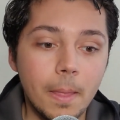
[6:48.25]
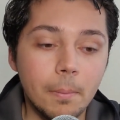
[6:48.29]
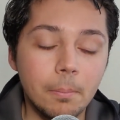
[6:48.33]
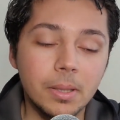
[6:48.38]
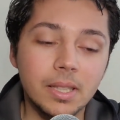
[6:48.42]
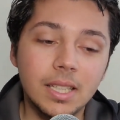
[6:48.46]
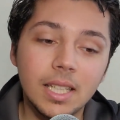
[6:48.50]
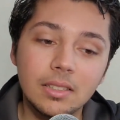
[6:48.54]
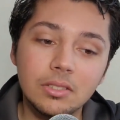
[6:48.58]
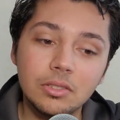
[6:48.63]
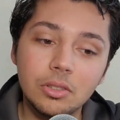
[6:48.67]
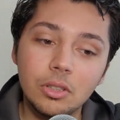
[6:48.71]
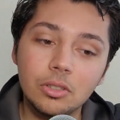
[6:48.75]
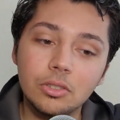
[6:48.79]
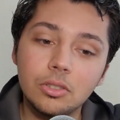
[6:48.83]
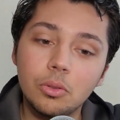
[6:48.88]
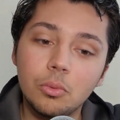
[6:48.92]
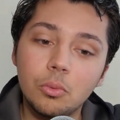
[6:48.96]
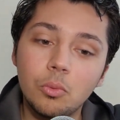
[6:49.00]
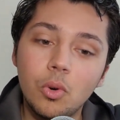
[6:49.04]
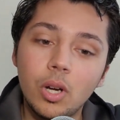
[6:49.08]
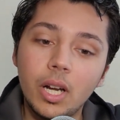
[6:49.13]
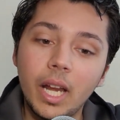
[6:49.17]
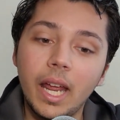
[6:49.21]
But that's
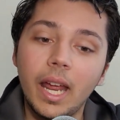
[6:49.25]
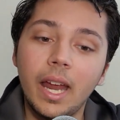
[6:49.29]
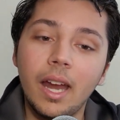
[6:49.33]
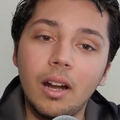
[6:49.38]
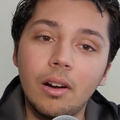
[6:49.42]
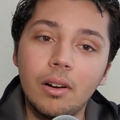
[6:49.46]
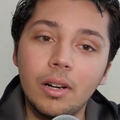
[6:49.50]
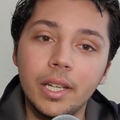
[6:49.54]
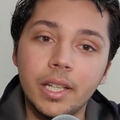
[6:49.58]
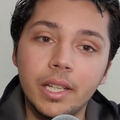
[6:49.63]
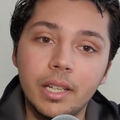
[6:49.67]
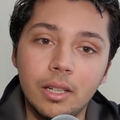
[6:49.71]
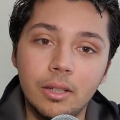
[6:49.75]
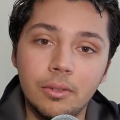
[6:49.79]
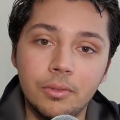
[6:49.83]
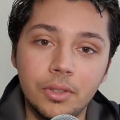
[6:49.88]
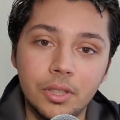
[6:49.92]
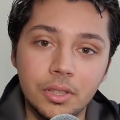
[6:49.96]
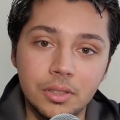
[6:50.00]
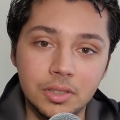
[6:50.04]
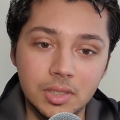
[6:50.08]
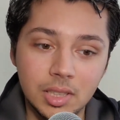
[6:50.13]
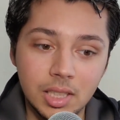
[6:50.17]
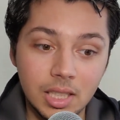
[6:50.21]
also one area of
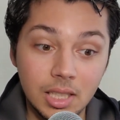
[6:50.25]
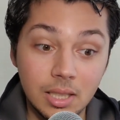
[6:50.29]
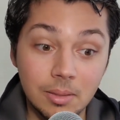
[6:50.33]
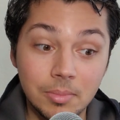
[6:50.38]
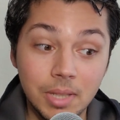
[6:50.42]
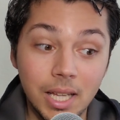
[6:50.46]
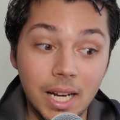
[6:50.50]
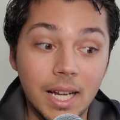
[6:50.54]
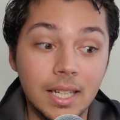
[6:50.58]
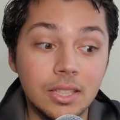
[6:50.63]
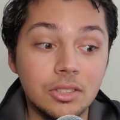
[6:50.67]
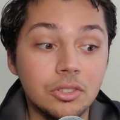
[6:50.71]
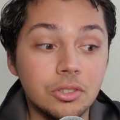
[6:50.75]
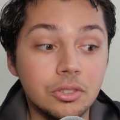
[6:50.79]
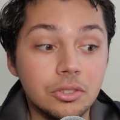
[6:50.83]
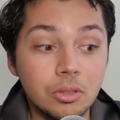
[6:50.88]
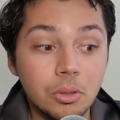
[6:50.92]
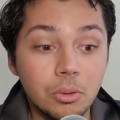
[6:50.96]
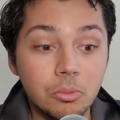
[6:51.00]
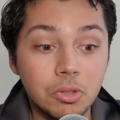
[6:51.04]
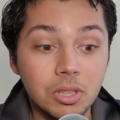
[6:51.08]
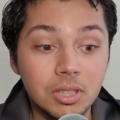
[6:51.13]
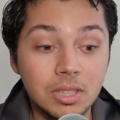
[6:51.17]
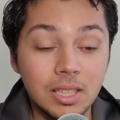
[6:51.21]
their team that I just
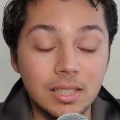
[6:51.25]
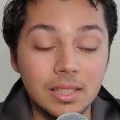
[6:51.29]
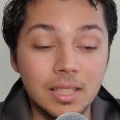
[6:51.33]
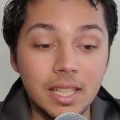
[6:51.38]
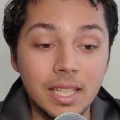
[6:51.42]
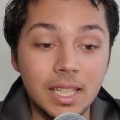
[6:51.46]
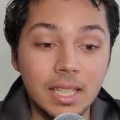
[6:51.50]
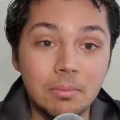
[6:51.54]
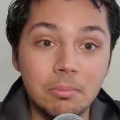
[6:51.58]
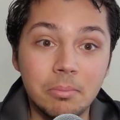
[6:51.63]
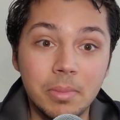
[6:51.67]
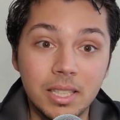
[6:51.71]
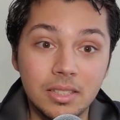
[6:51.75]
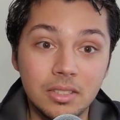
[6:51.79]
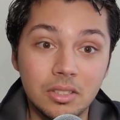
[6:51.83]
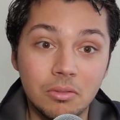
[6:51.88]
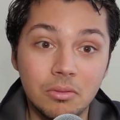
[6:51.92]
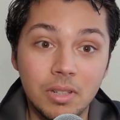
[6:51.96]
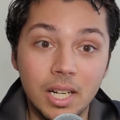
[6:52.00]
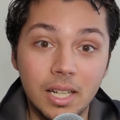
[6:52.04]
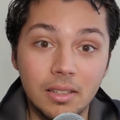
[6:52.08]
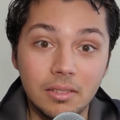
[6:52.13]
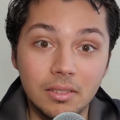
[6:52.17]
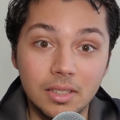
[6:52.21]
don't think that they can mess
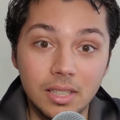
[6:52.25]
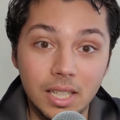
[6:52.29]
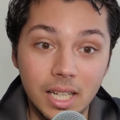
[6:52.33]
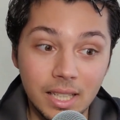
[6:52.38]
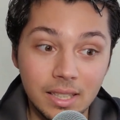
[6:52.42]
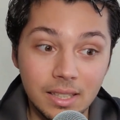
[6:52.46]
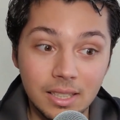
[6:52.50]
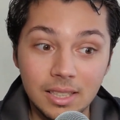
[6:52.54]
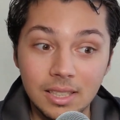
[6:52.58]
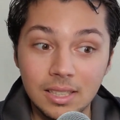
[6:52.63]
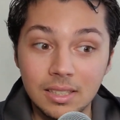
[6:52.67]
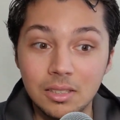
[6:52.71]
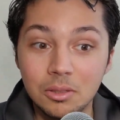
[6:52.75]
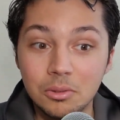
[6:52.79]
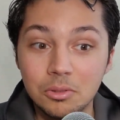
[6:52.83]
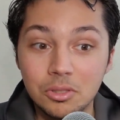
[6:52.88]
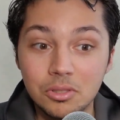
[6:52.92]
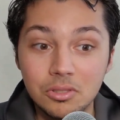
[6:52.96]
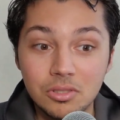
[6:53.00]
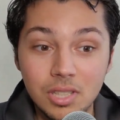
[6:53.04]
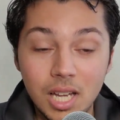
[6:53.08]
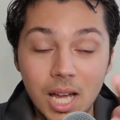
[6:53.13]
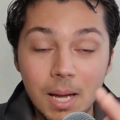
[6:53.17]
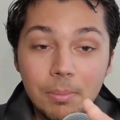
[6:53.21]
around. I think in those
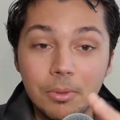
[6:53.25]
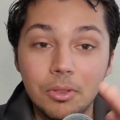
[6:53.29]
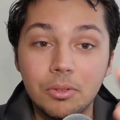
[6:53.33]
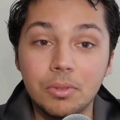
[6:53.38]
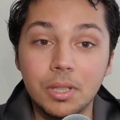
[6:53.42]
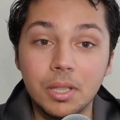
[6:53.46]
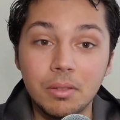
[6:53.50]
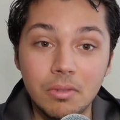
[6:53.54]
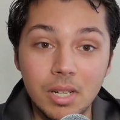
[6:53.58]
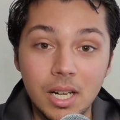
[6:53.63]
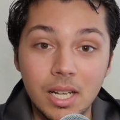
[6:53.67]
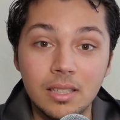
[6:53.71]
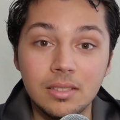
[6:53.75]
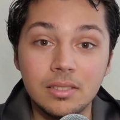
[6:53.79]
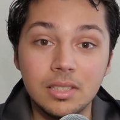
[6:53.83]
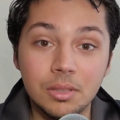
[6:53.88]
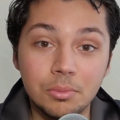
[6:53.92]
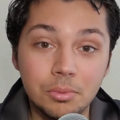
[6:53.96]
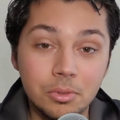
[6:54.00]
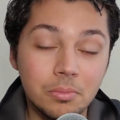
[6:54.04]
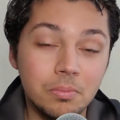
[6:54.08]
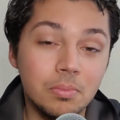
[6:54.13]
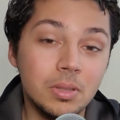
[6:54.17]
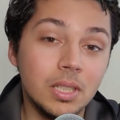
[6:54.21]
top 3 rounds, it
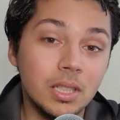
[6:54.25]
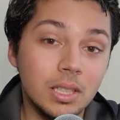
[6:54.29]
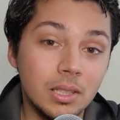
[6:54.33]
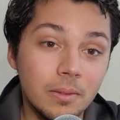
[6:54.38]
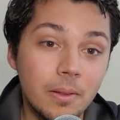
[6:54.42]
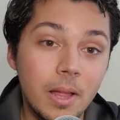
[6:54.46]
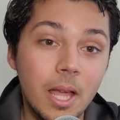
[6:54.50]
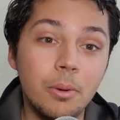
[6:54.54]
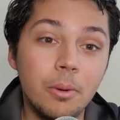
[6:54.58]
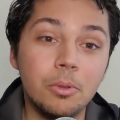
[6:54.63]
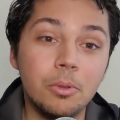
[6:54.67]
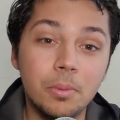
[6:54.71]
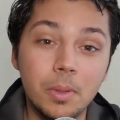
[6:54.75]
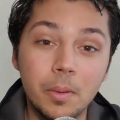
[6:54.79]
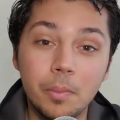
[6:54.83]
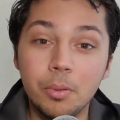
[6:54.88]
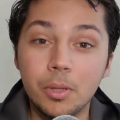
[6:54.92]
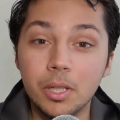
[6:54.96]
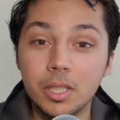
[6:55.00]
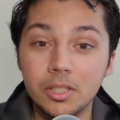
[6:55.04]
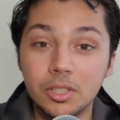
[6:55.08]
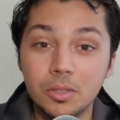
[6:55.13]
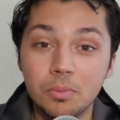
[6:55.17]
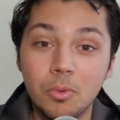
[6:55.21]
would be
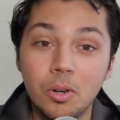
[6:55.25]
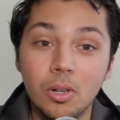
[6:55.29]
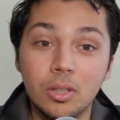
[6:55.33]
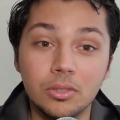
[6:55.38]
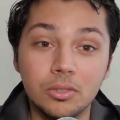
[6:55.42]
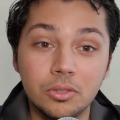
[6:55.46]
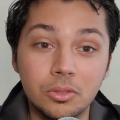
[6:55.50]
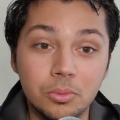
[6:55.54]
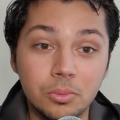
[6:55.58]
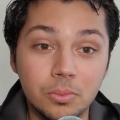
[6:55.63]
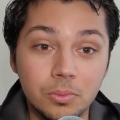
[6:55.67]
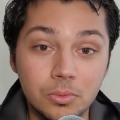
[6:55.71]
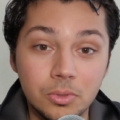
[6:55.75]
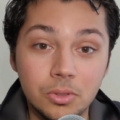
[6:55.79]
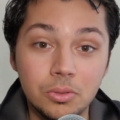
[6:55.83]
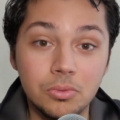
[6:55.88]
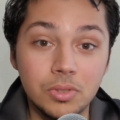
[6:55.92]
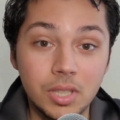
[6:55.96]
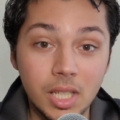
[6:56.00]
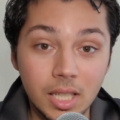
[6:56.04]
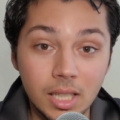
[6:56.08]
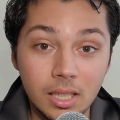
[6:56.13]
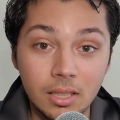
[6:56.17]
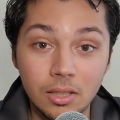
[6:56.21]
pretty smart to
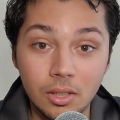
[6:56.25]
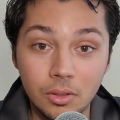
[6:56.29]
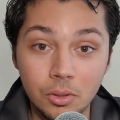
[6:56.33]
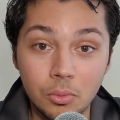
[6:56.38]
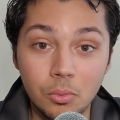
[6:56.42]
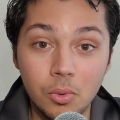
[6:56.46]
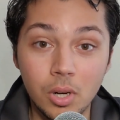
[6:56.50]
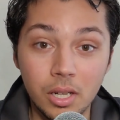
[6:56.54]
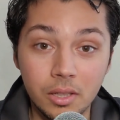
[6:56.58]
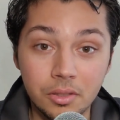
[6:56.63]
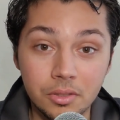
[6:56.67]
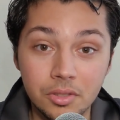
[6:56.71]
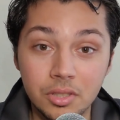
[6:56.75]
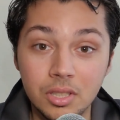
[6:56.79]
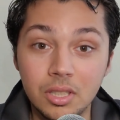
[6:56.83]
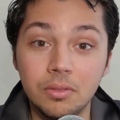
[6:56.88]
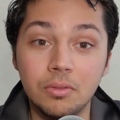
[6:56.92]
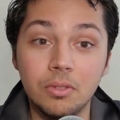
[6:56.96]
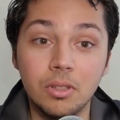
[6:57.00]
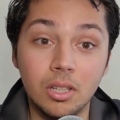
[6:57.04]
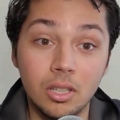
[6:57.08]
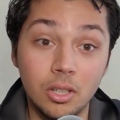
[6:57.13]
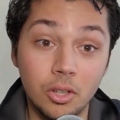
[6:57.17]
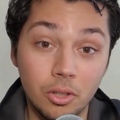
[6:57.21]
take another wide
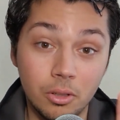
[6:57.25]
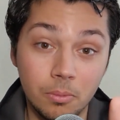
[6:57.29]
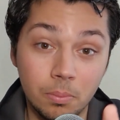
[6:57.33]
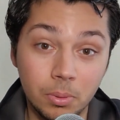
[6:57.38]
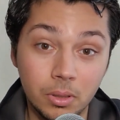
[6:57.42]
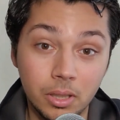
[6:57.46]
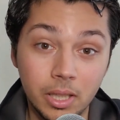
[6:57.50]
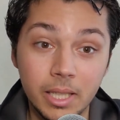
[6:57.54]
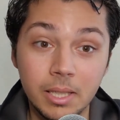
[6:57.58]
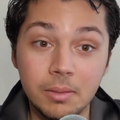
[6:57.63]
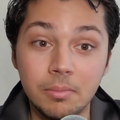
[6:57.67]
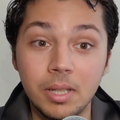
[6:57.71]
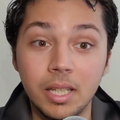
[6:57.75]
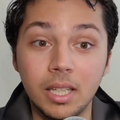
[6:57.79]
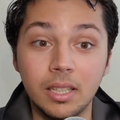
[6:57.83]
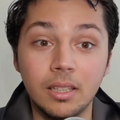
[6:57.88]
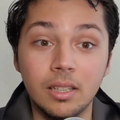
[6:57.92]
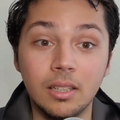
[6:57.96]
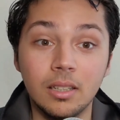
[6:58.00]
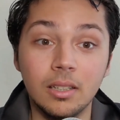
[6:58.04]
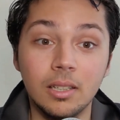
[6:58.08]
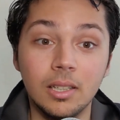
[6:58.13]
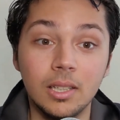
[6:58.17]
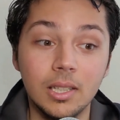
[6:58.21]
receiver, another
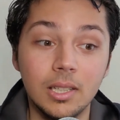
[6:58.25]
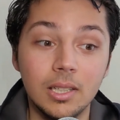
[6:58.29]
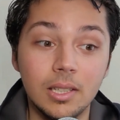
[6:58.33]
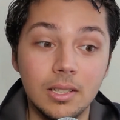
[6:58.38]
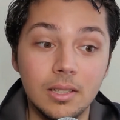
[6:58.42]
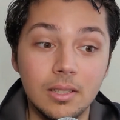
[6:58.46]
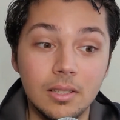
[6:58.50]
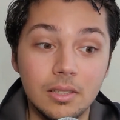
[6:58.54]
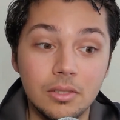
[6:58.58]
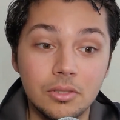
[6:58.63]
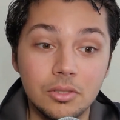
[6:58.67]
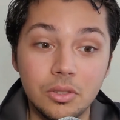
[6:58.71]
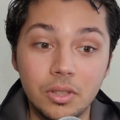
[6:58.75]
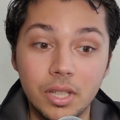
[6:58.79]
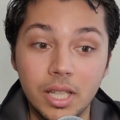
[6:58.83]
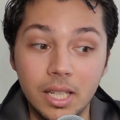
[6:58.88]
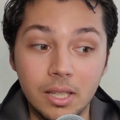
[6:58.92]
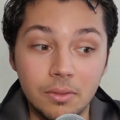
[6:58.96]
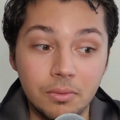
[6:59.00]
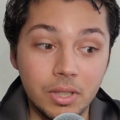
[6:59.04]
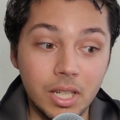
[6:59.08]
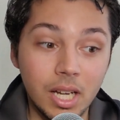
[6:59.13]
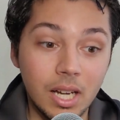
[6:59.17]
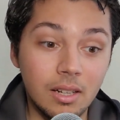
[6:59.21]
playmaker, so
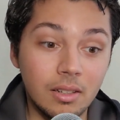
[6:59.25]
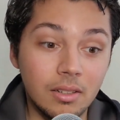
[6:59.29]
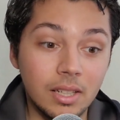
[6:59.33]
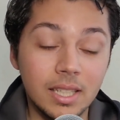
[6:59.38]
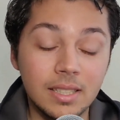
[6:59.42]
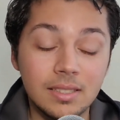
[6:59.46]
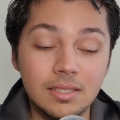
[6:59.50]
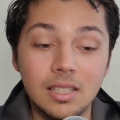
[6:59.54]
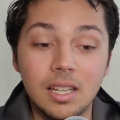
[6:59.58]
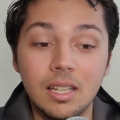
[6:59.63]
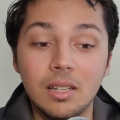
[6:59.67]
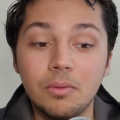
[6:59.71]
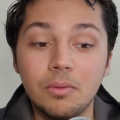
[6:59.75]
that if Galladay's not